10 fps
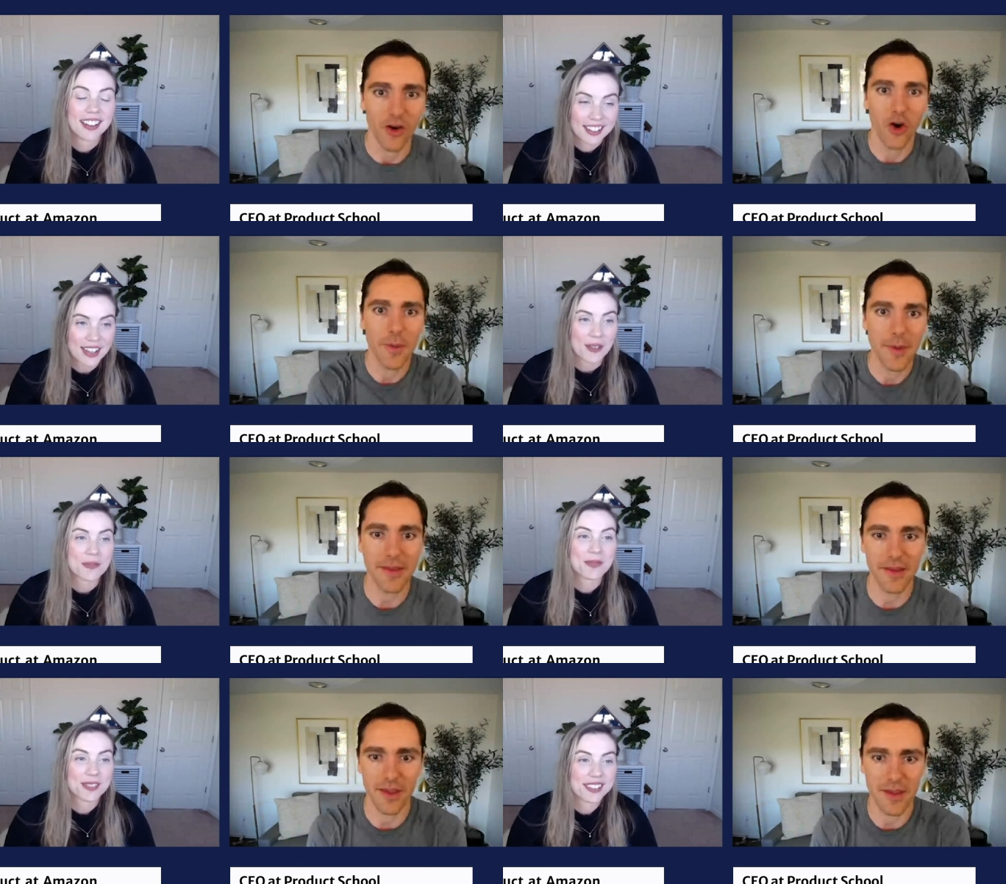
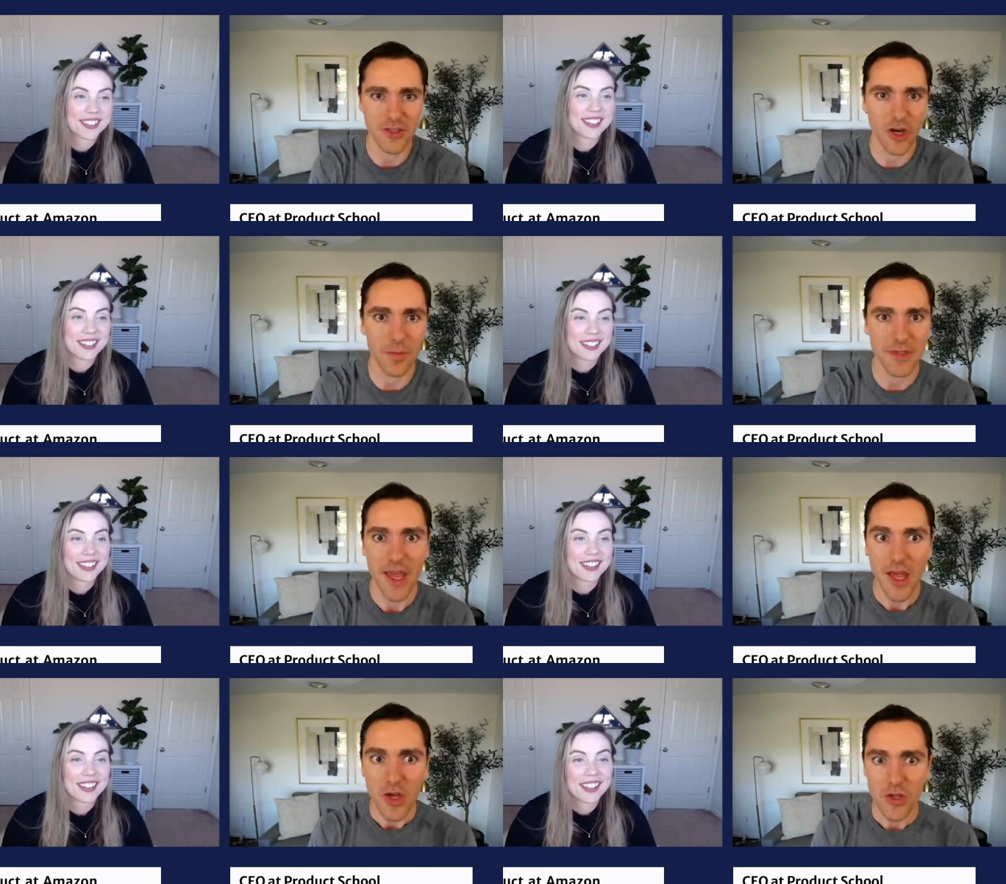Speaker 1: government uh, jobs.
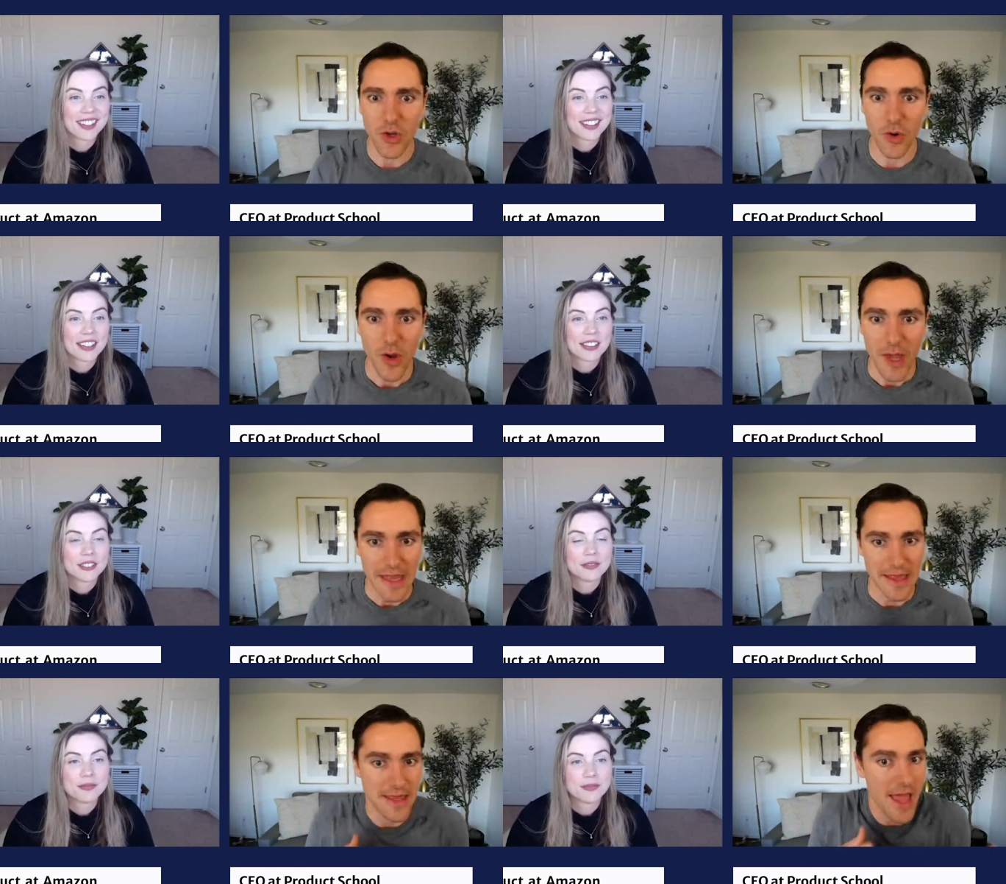So
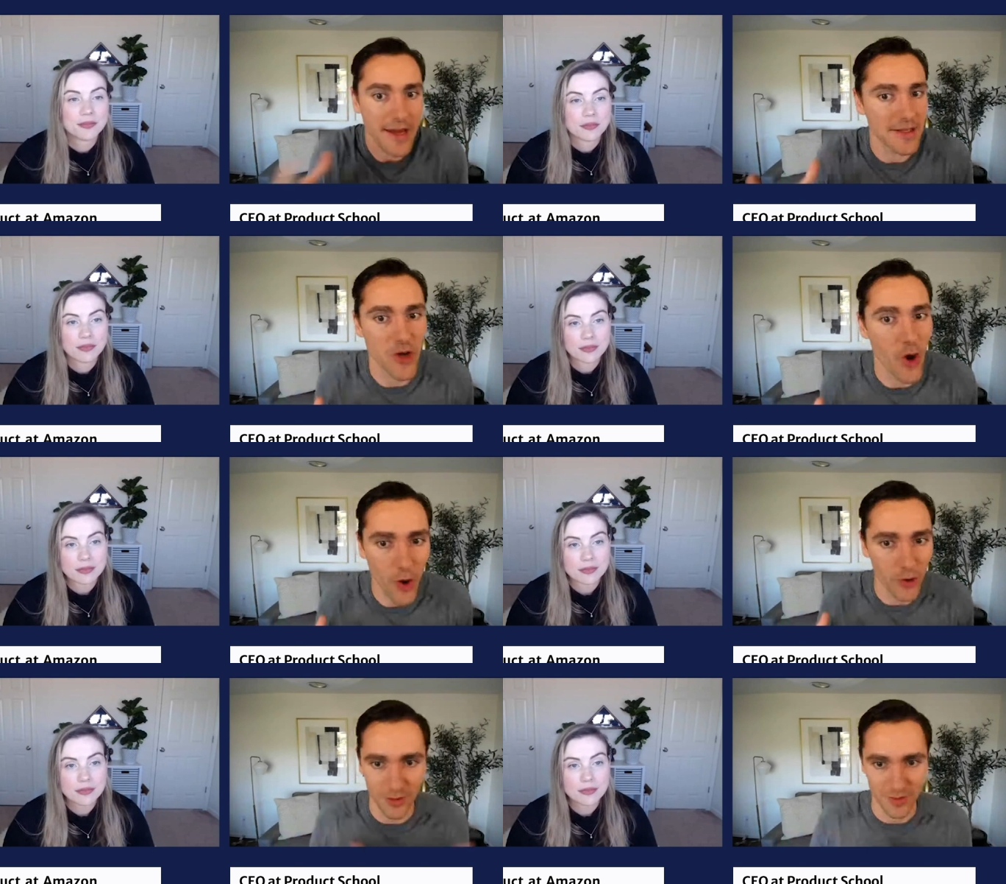that is
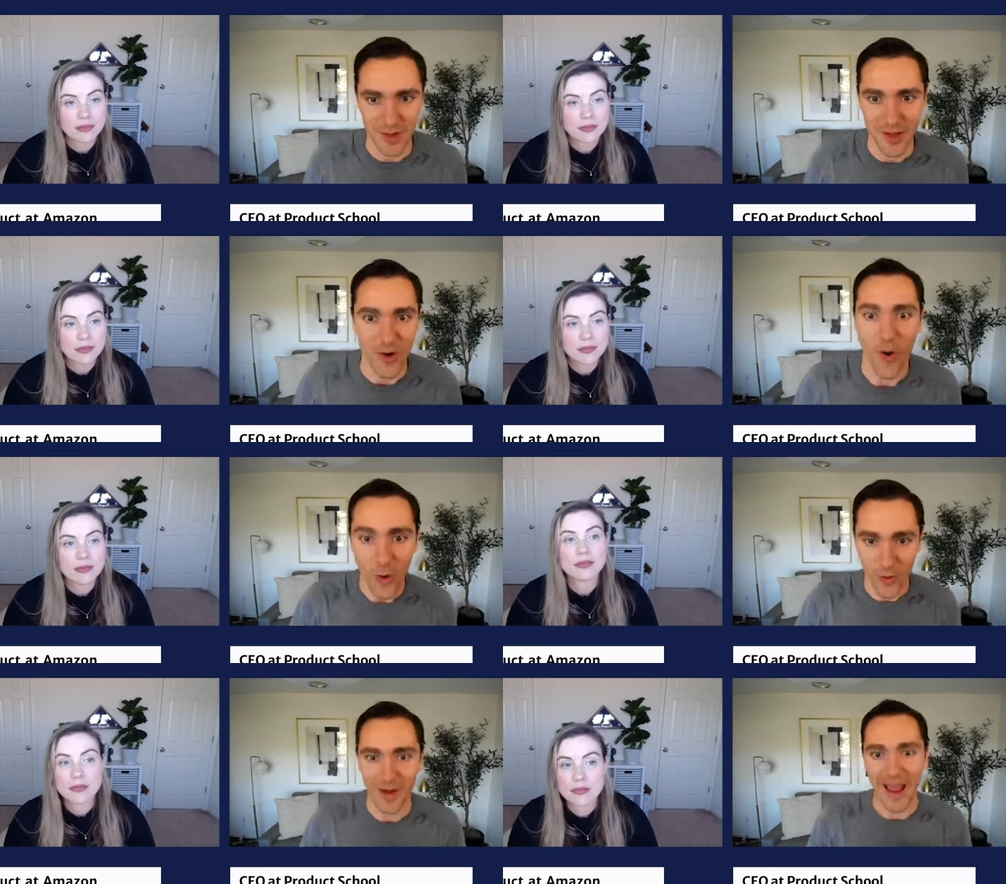not,
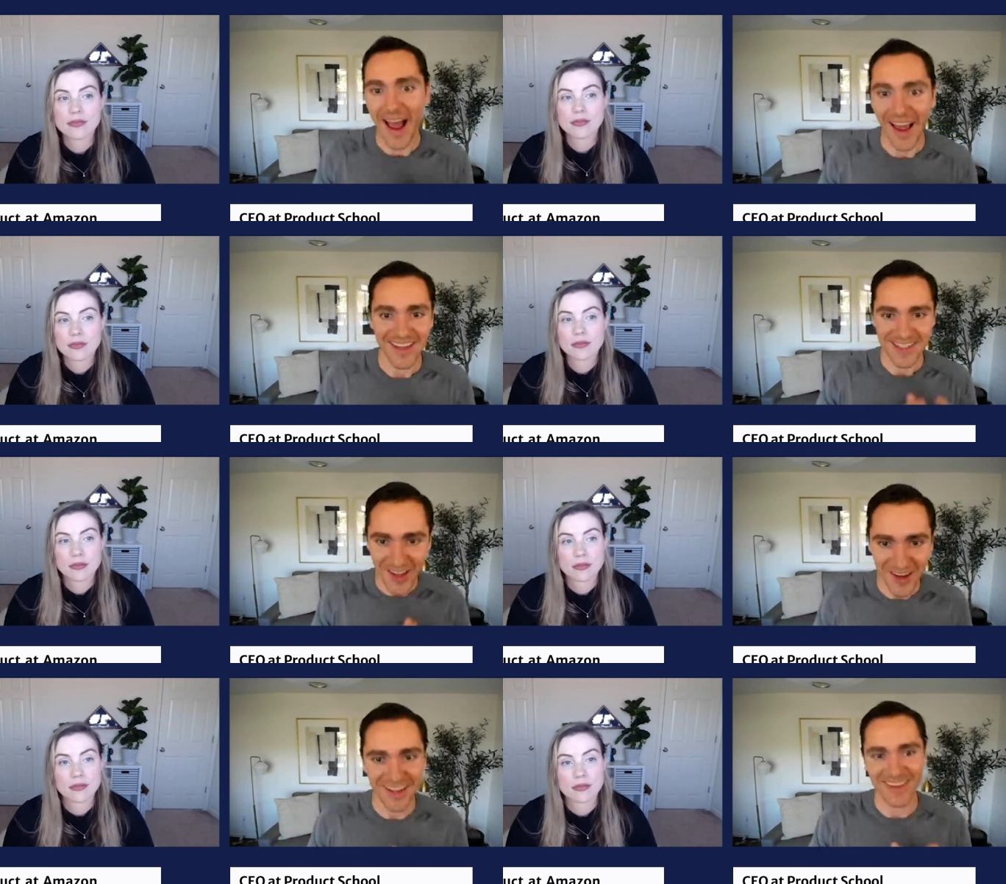oh, I
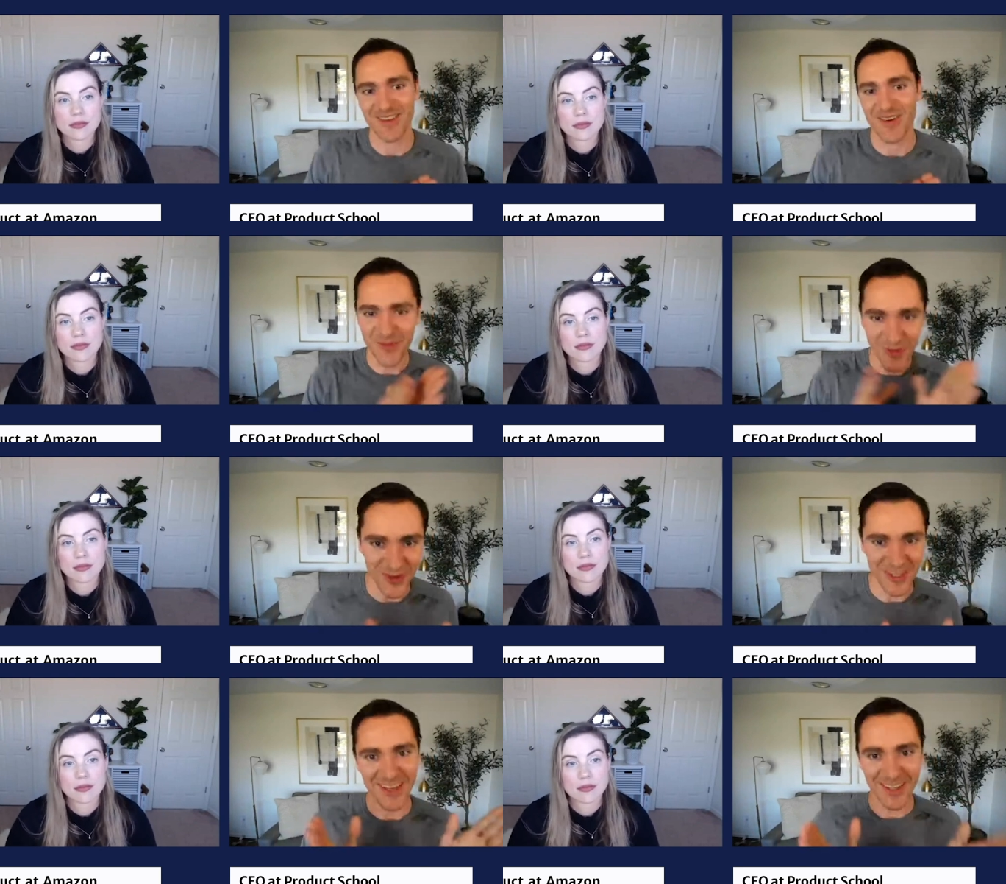started, you know,
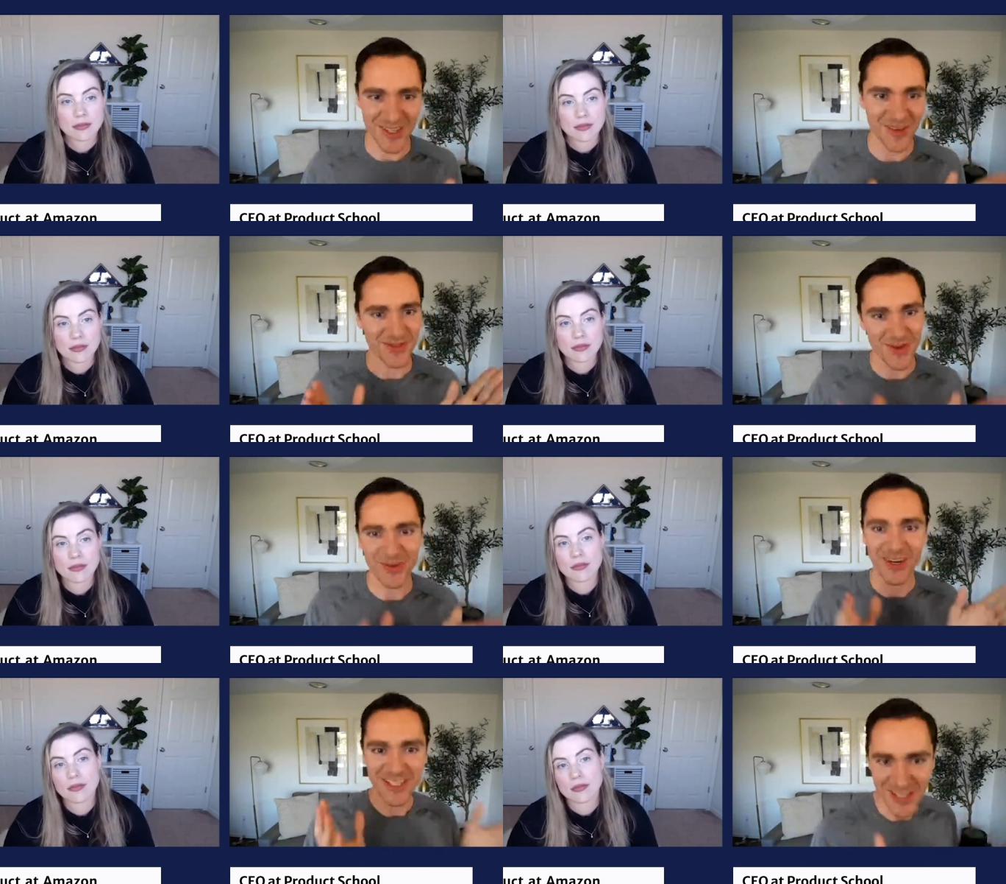four years of
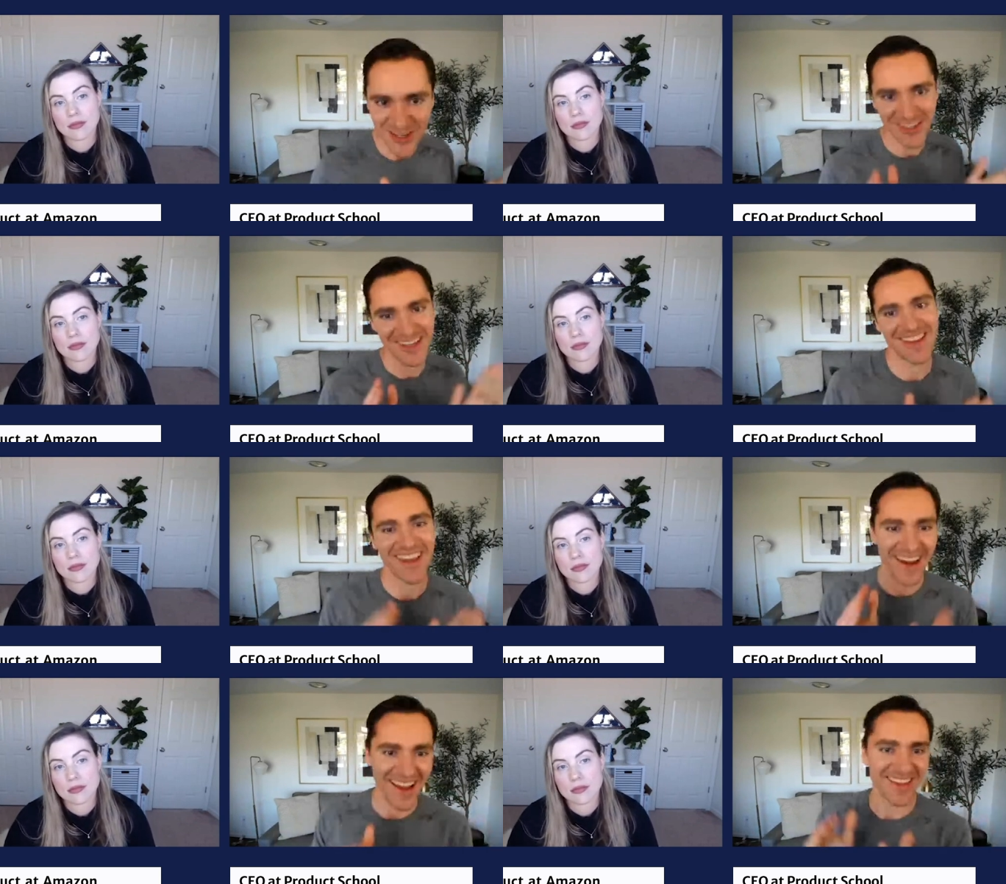software engineering,
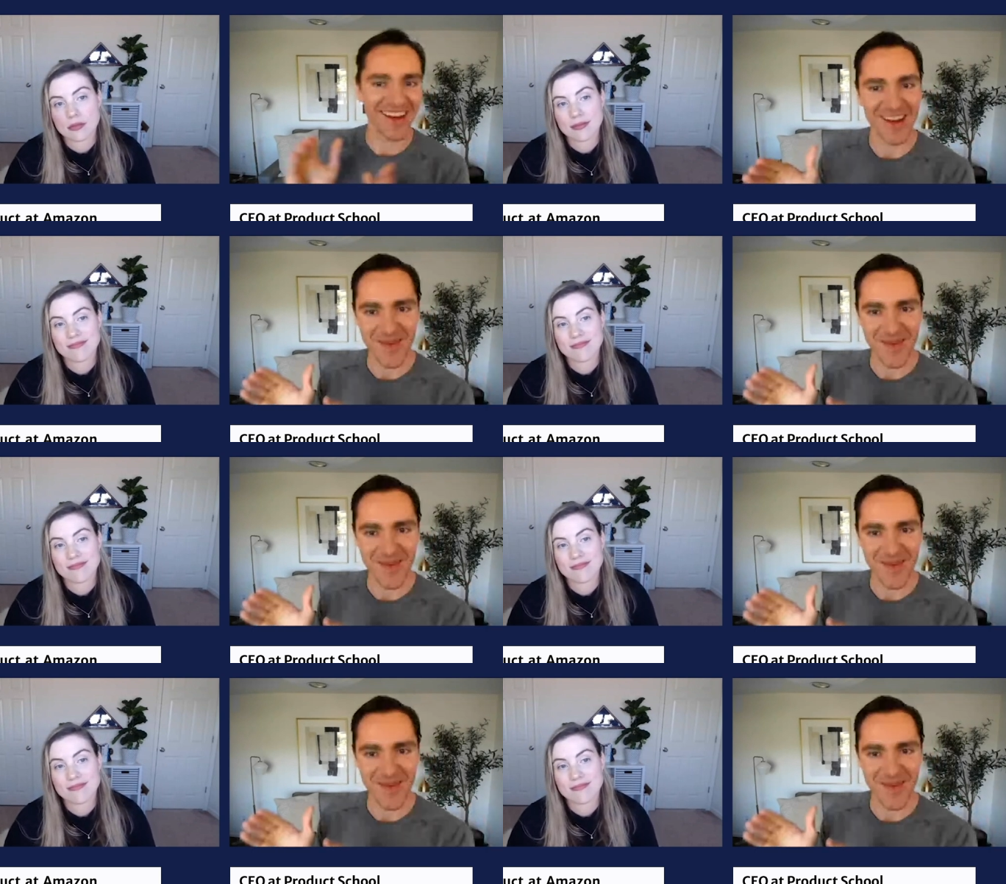then I did an